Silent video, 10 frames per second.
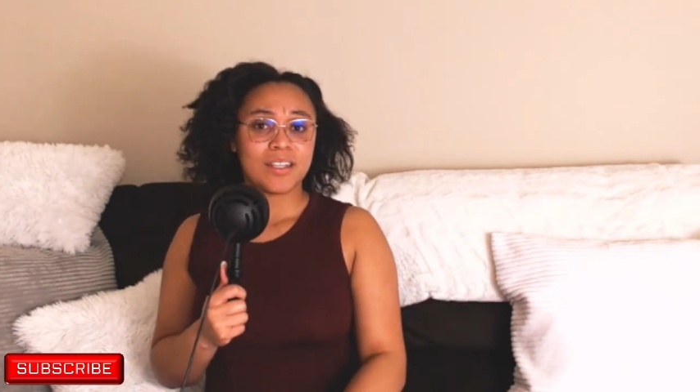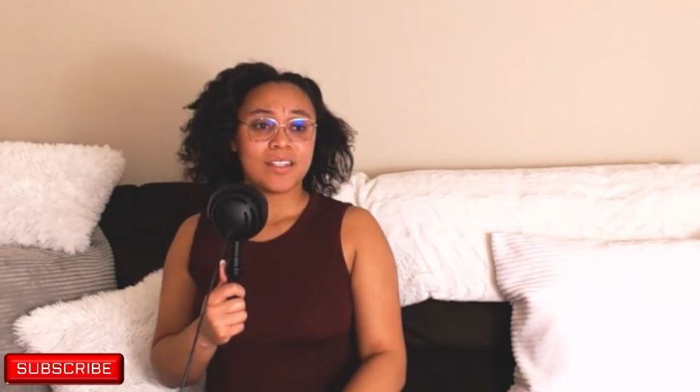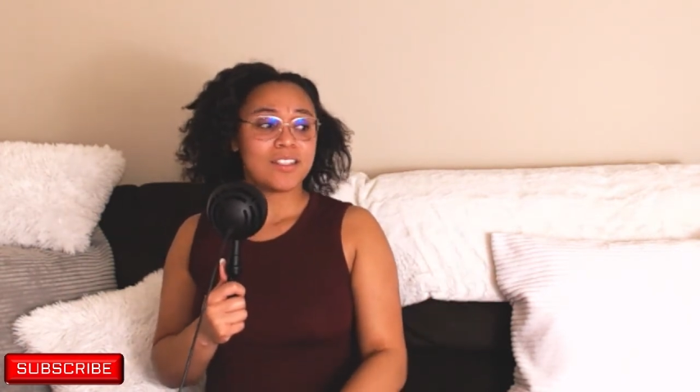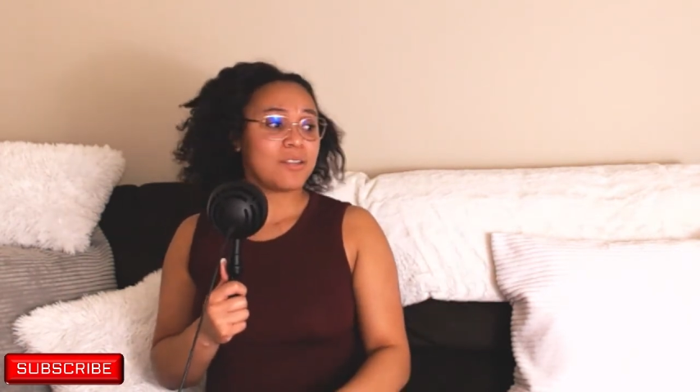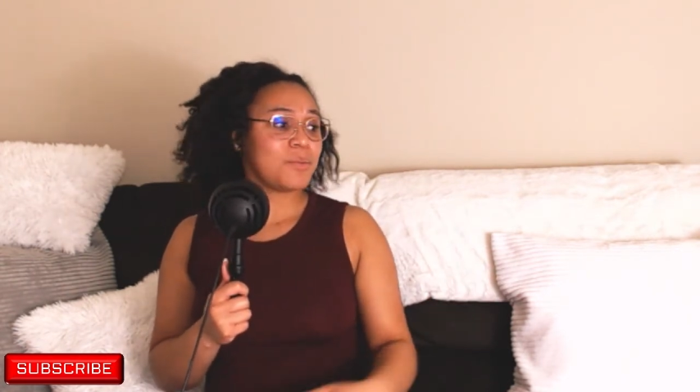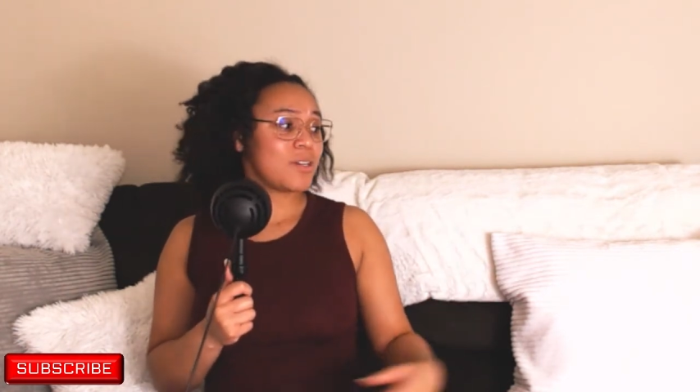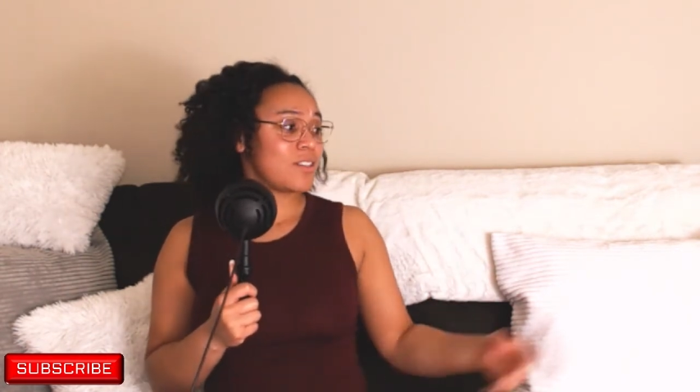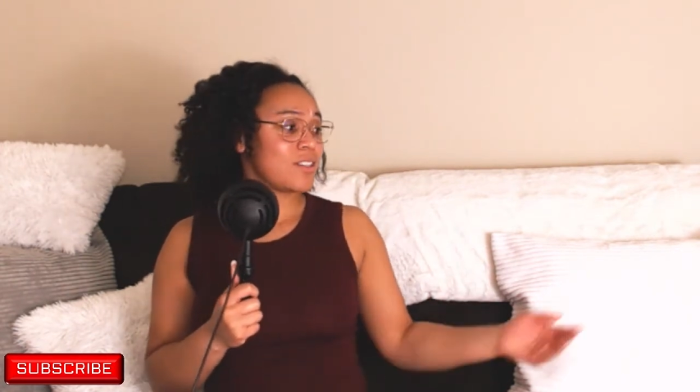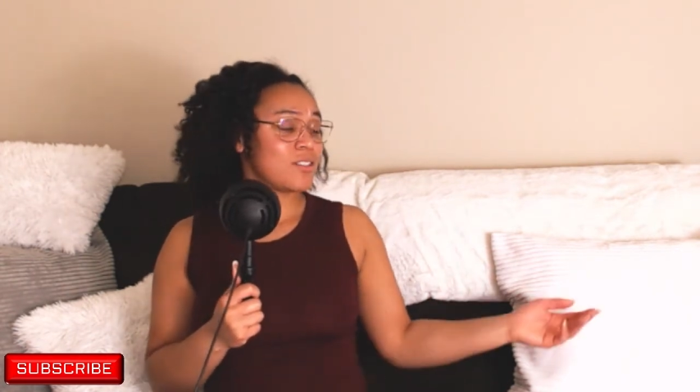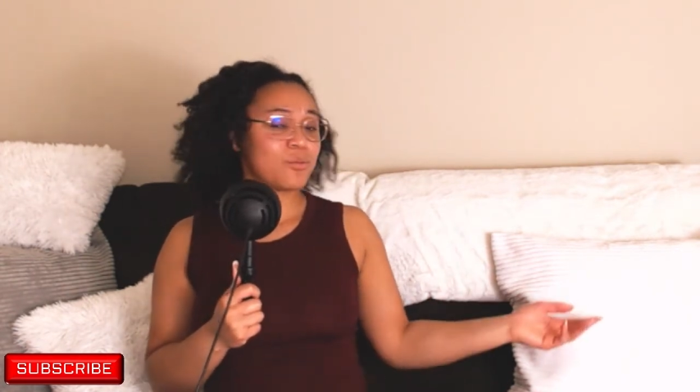Said
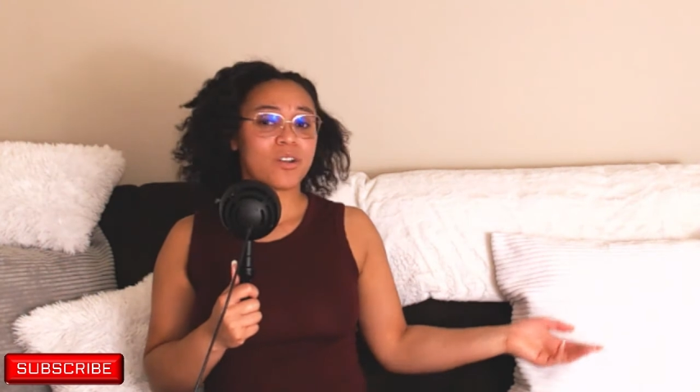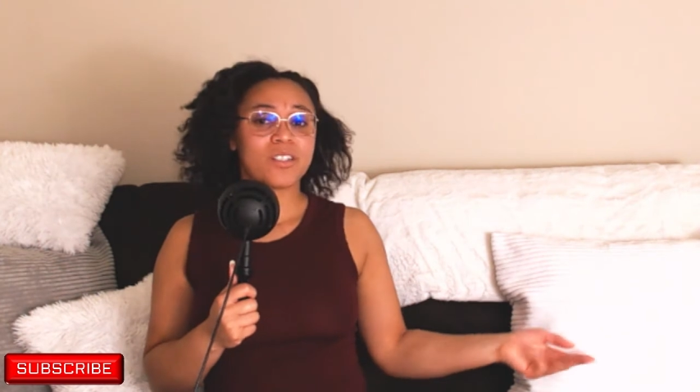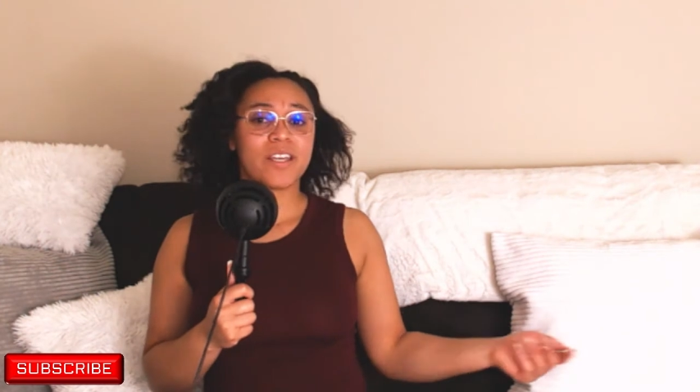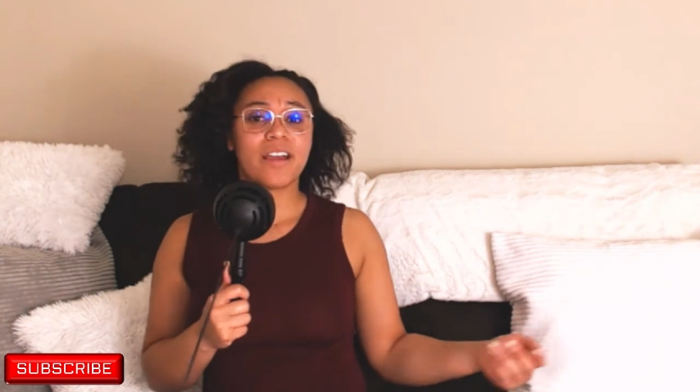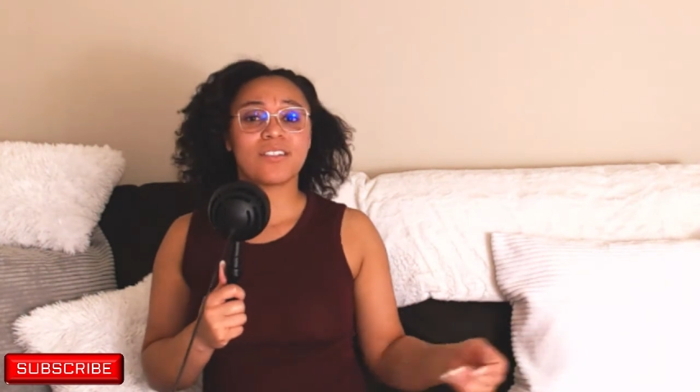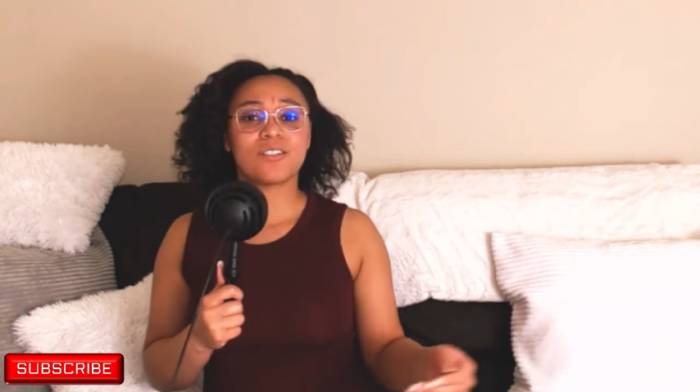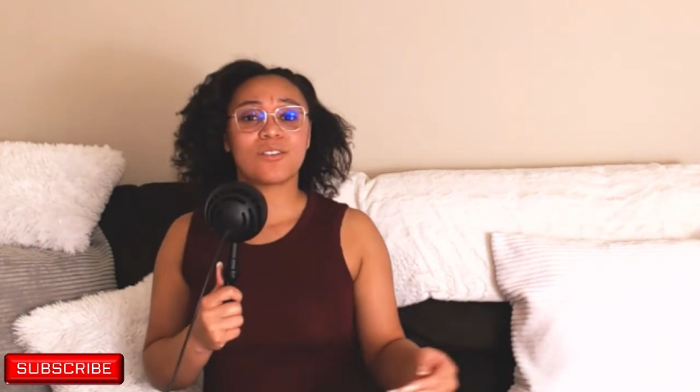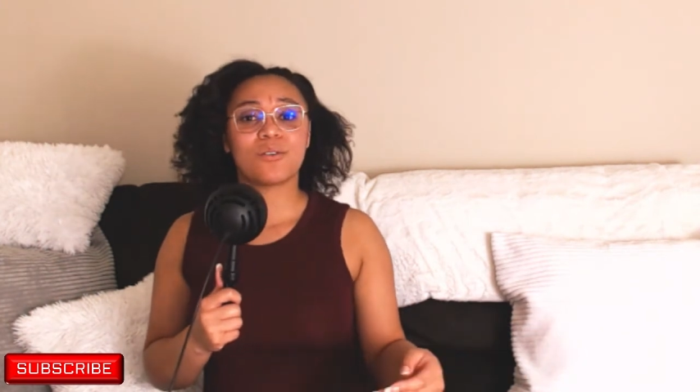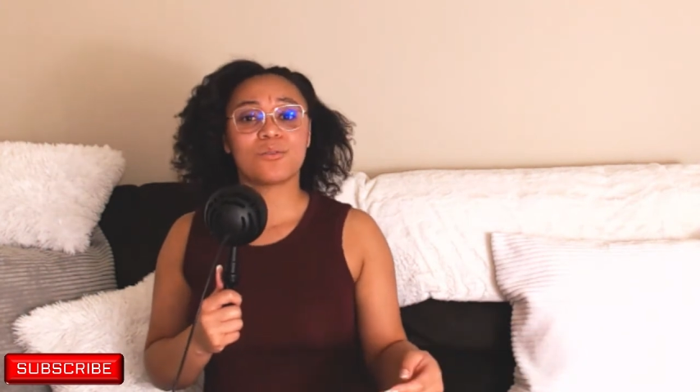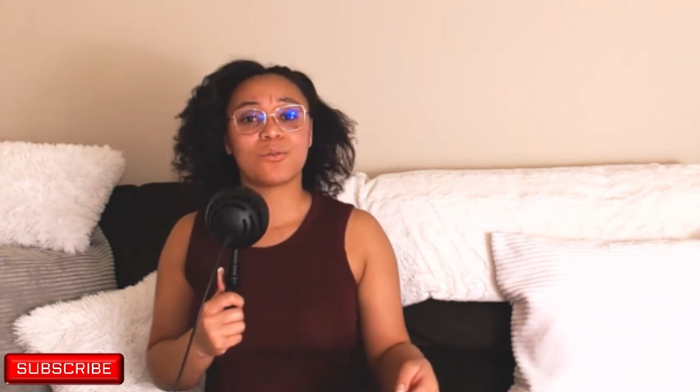because that's what our taxes
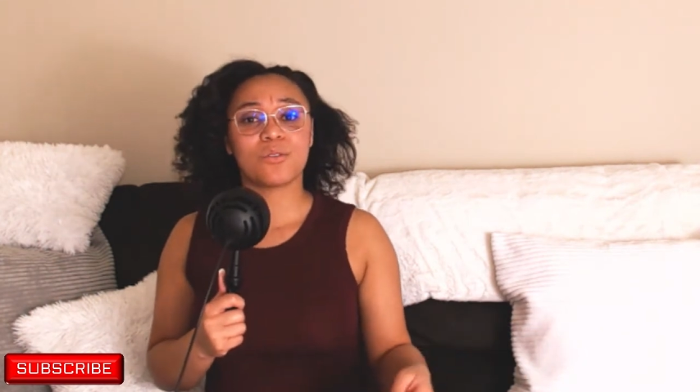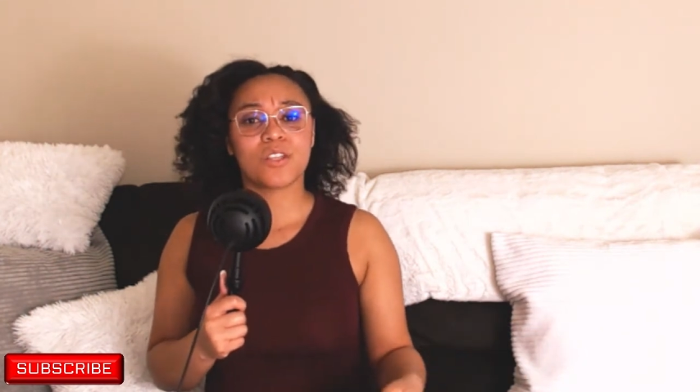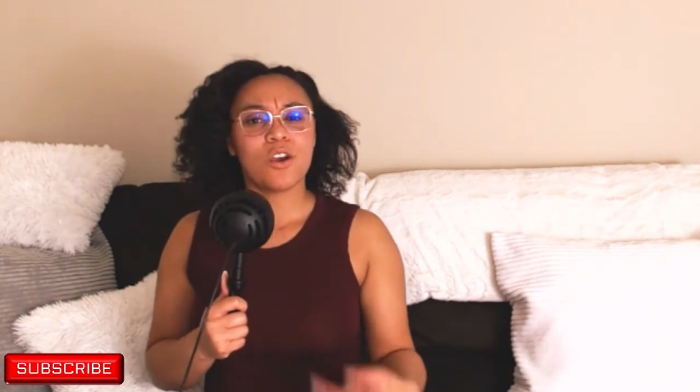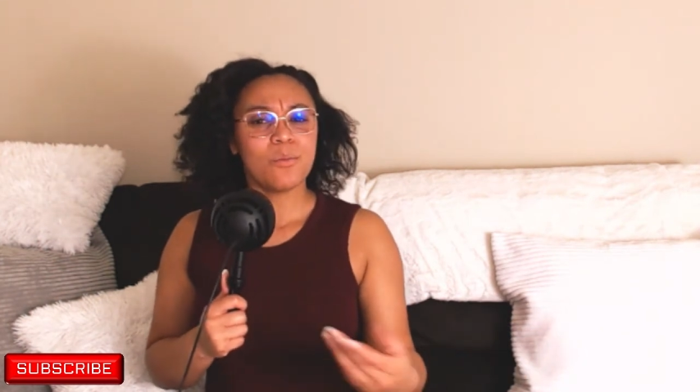go towards.